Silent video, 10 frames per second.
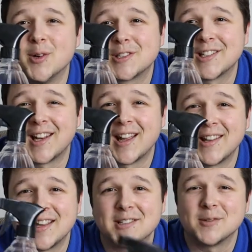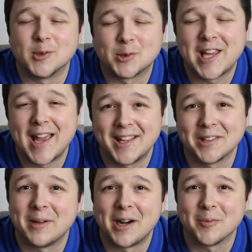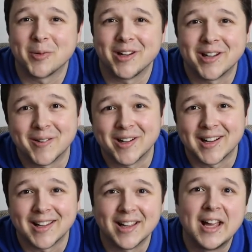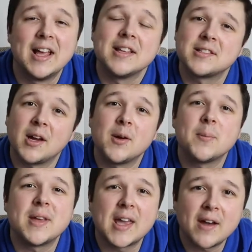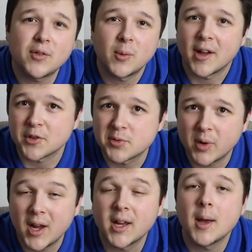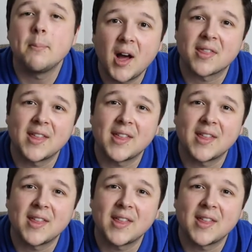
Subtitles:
water gun like this will take them out pretty quickly. So be careful where you're spraying, but